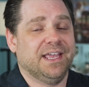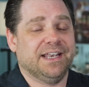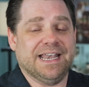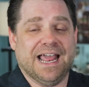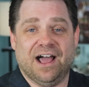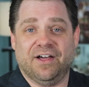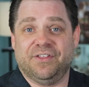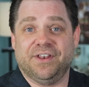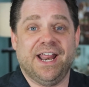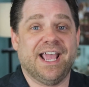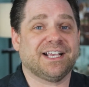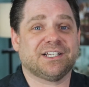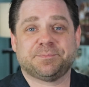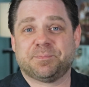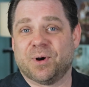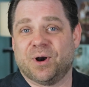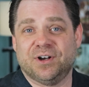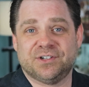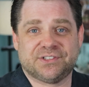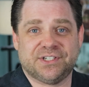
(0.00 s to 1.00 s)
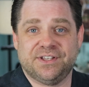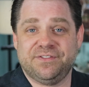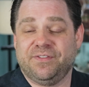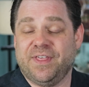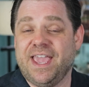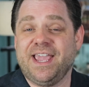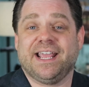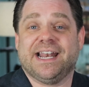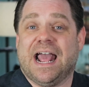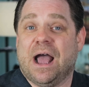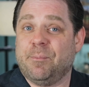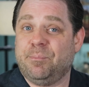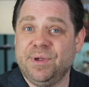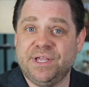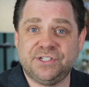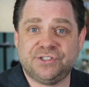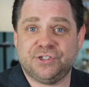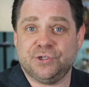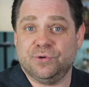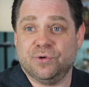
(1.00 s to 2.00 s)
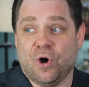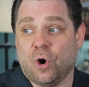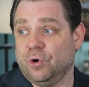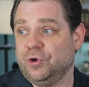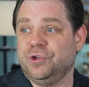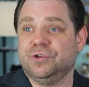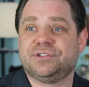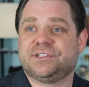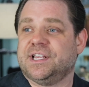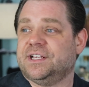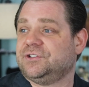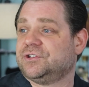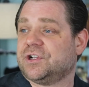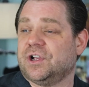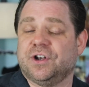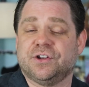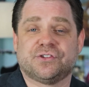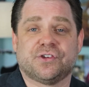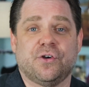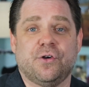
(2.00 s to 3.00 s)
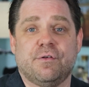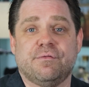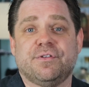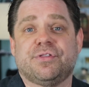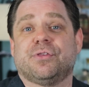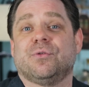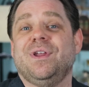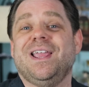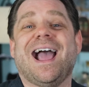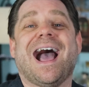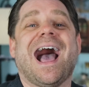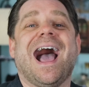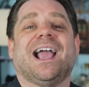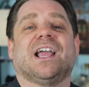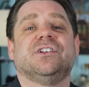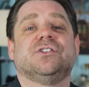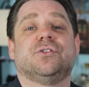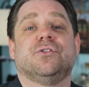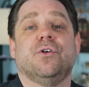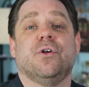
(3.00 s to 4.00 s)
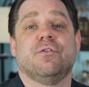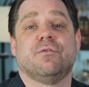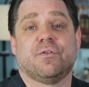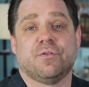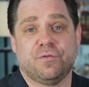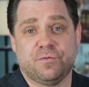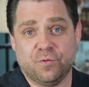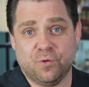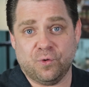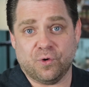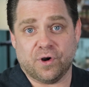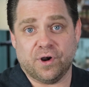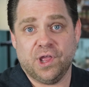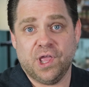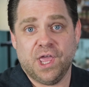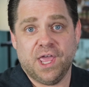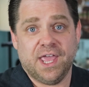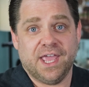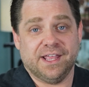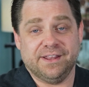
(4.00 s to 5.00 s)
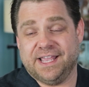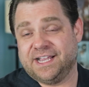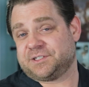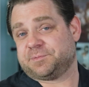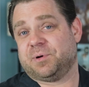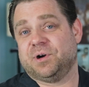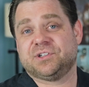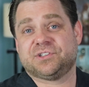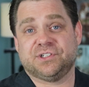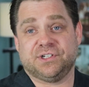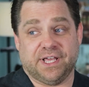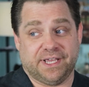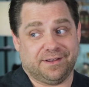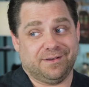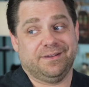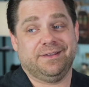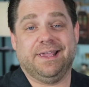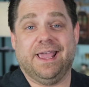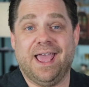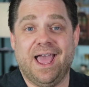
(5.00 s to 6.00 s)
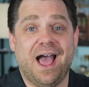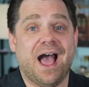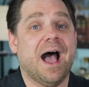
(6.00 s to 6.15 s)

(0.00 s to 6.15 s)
Now, the next person, they can outbid you. Oh, you said you're going to turn over 3? I can turn over 4. The next person, like, yeah,